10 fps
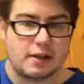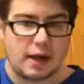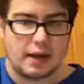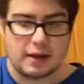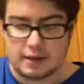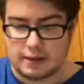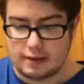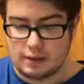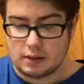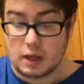
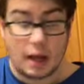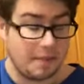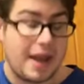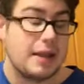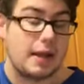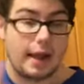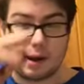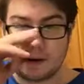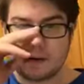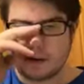uh, a main
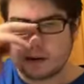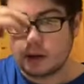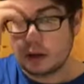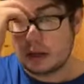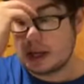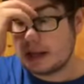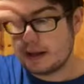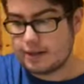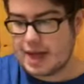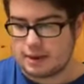character
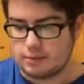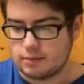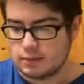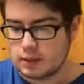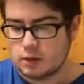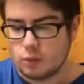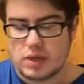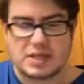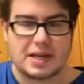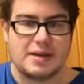uh, that
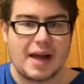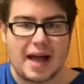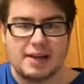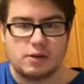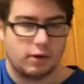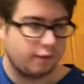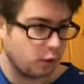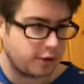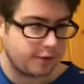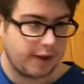we see die. So
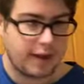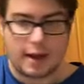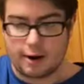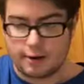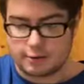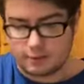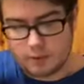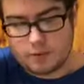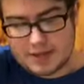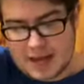unfortunately, Karen
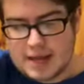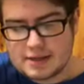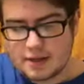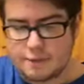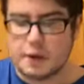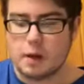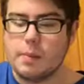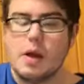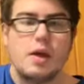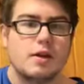Strode dies in the
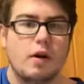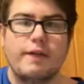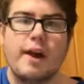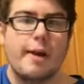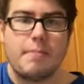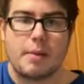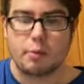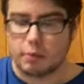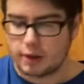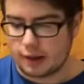film. So a very
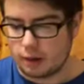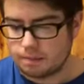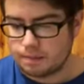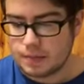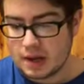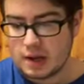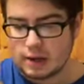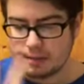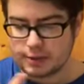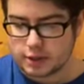memorable kill.
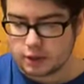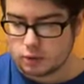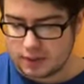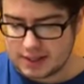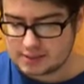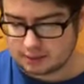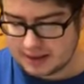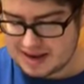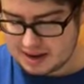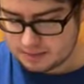Number two is
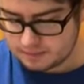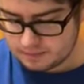Lee.